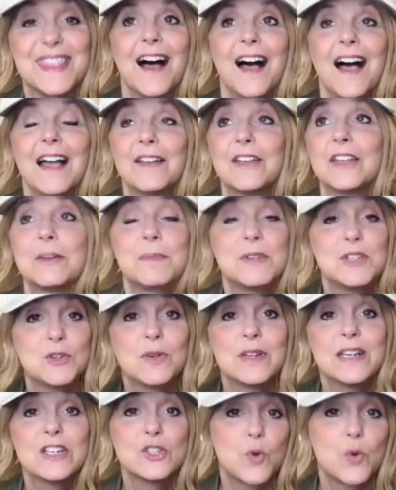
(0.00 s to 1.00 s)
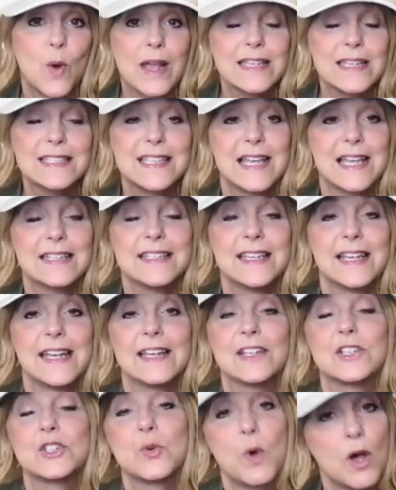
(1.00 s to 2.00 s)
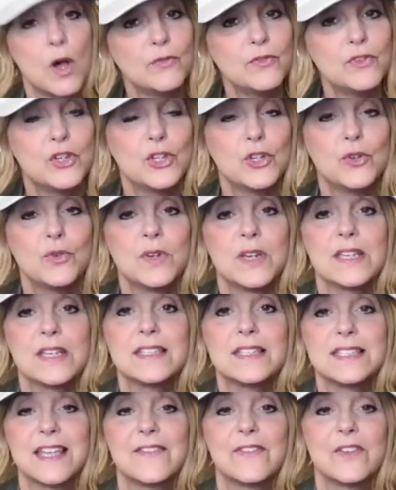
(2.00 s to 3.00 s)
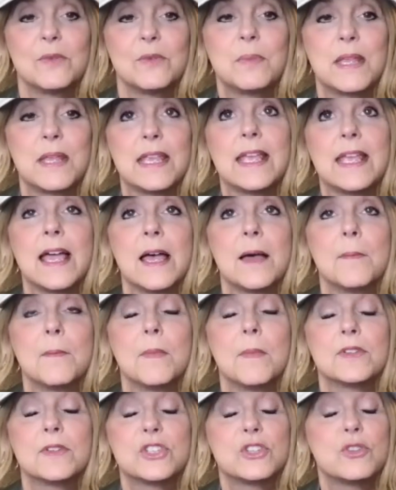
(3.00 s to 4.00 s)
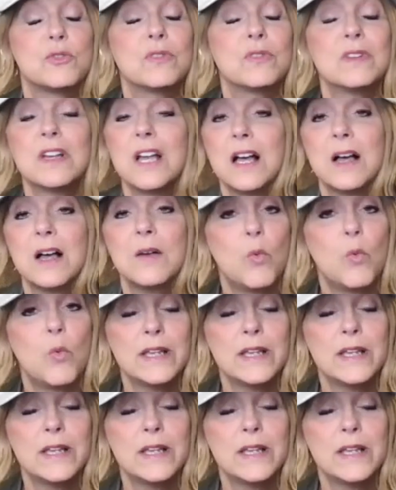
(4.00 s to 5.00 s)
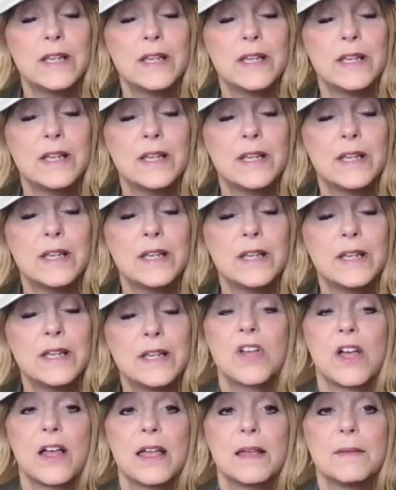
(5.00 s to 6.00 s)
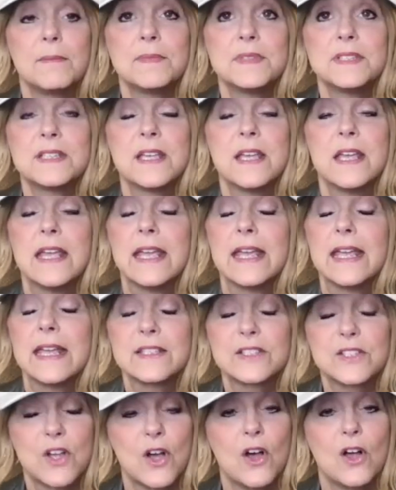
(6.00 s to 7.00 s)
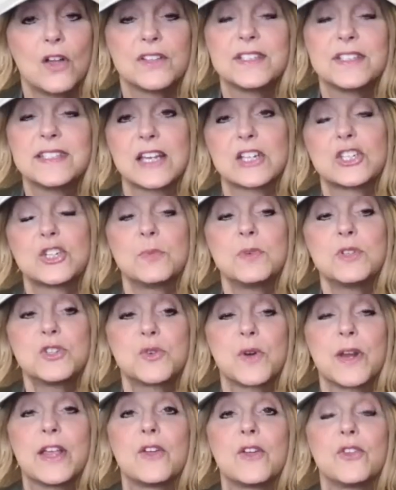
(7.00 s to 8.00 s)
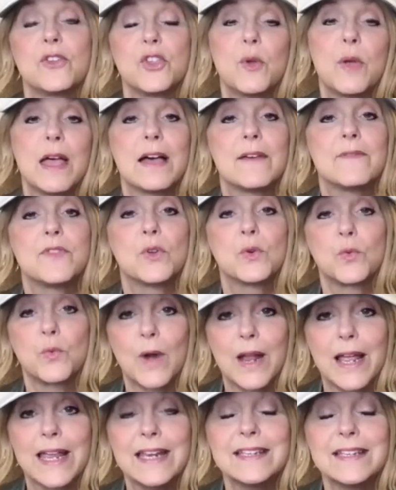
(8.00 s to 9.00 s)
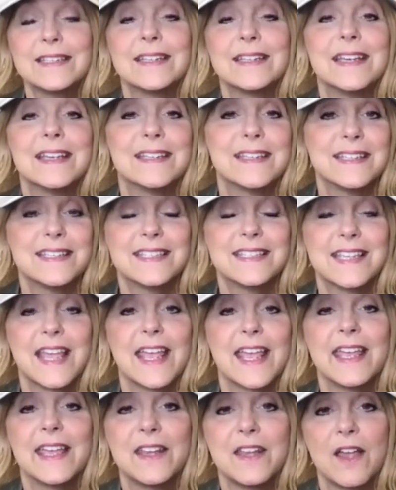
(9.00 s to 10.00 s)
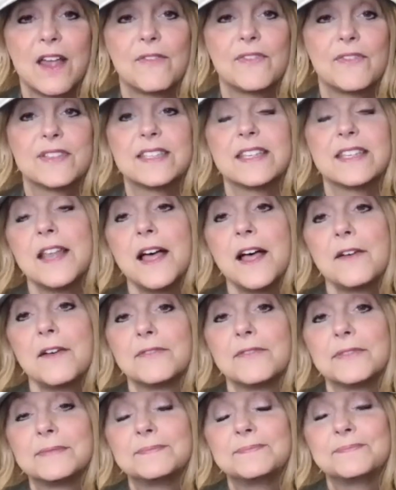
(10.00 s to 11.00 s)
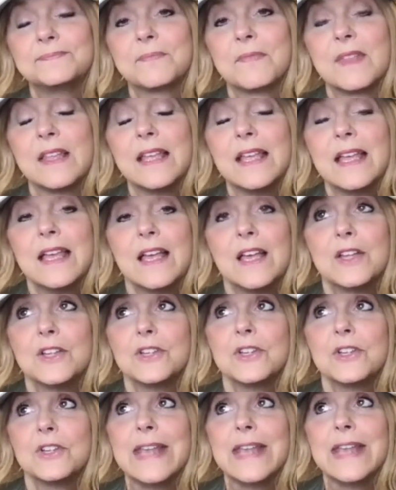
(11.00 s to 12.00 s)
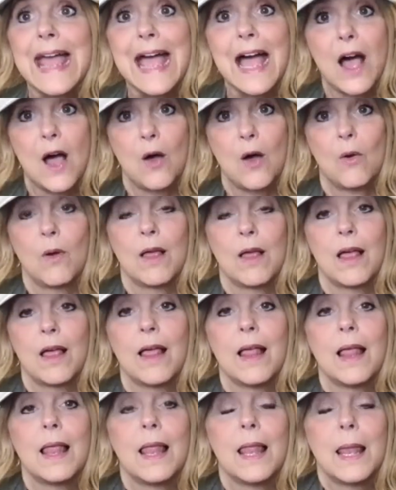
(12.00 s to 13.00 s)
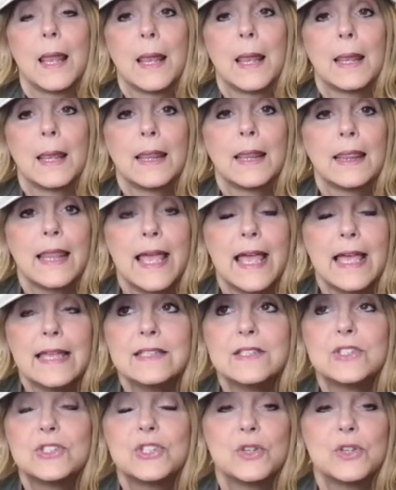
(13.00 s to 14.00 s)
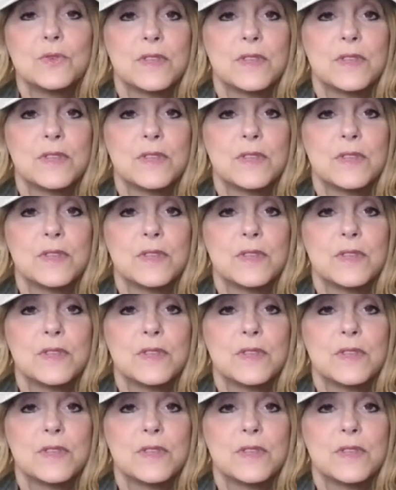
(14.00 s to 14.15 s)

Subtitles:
I'm going to be doing it twice that day, 12 noon and 7 p.m. So you can come once, you can come both times. It's called Sexual Betrayal. You have the right to say enough is enough. Now, let's do